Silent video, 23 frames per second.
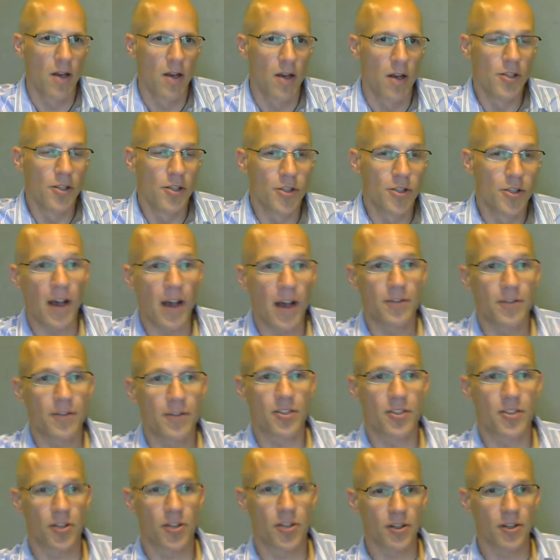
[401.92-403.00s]
So you have
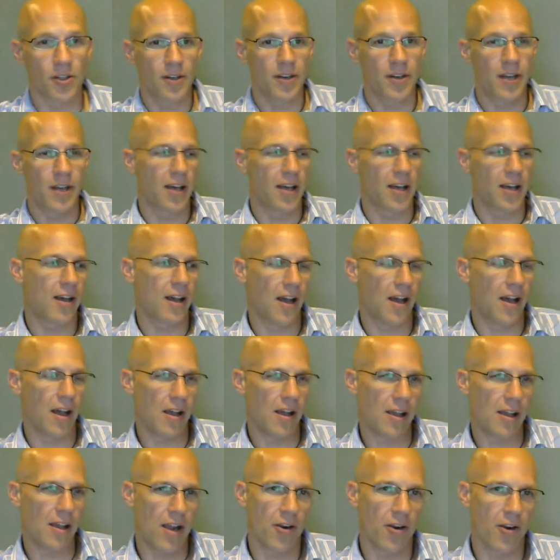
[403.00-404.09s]
certain
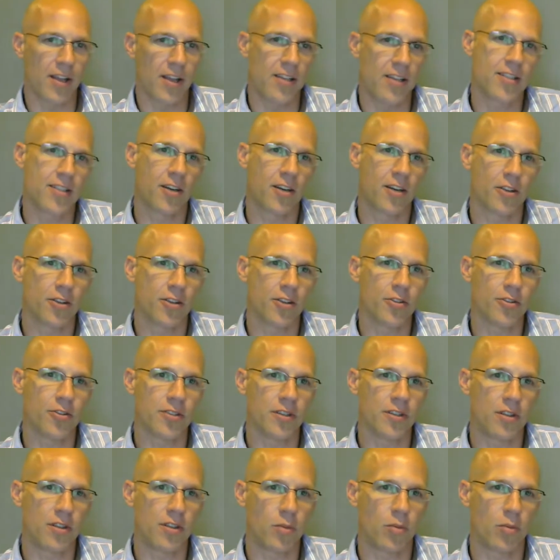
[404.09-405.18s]
areas that are
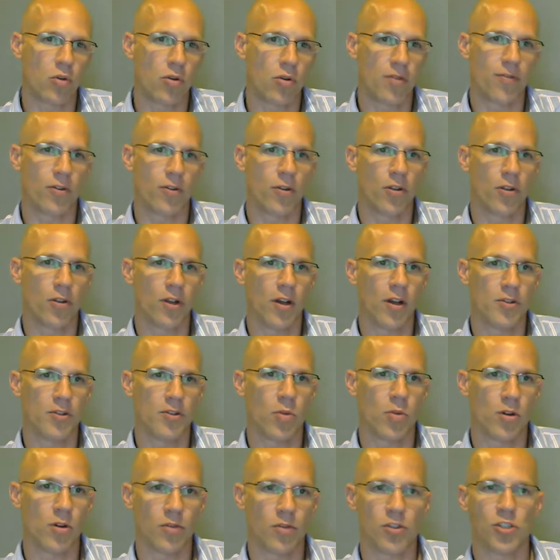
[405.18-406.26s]
using the portfolio as
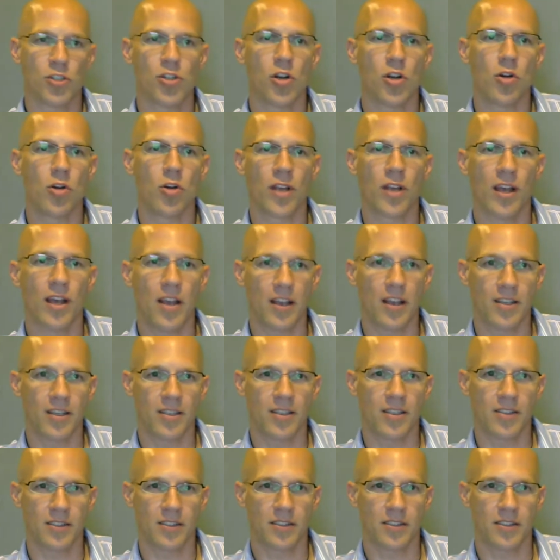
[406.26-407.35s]
more of a
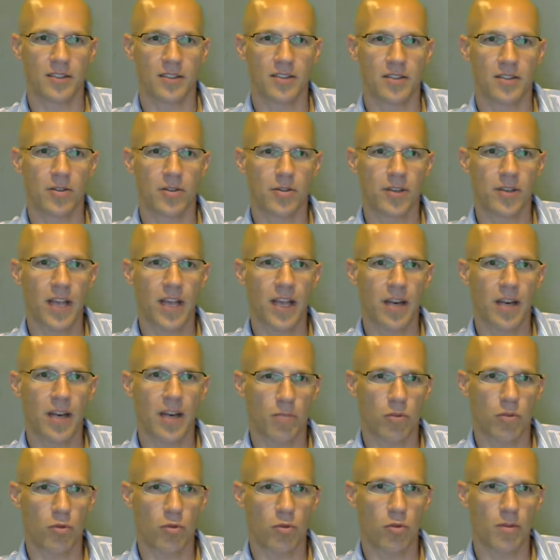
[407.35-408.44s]
showcase to gain
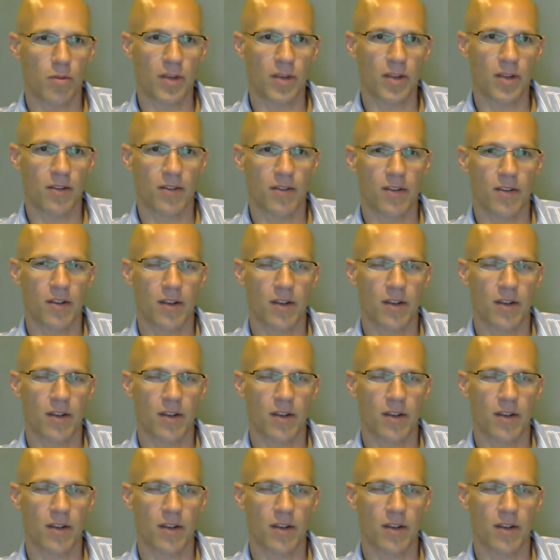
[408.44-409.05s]
employment.